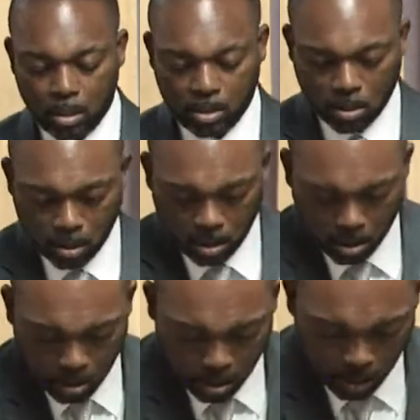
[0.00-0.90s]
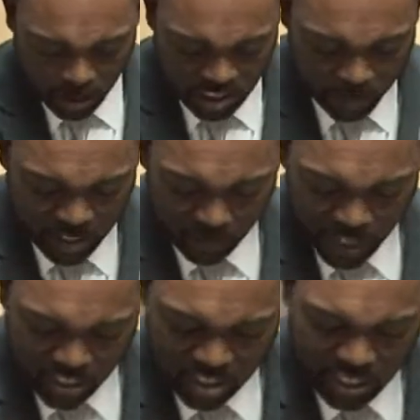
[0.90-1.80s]
to this piece of
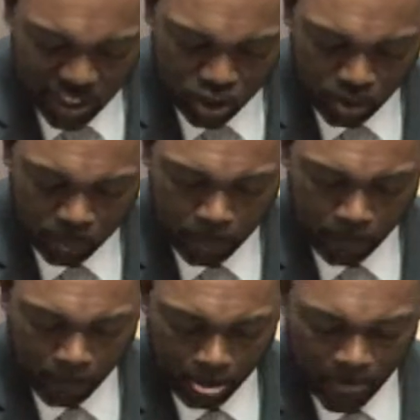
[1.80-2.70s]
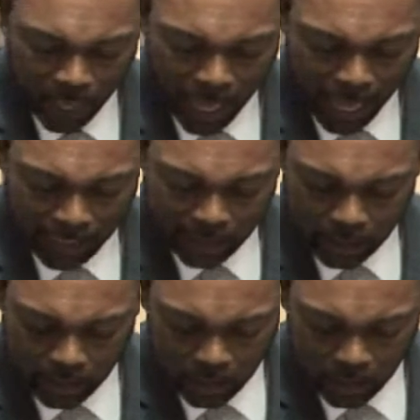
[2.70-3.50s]
legislation, and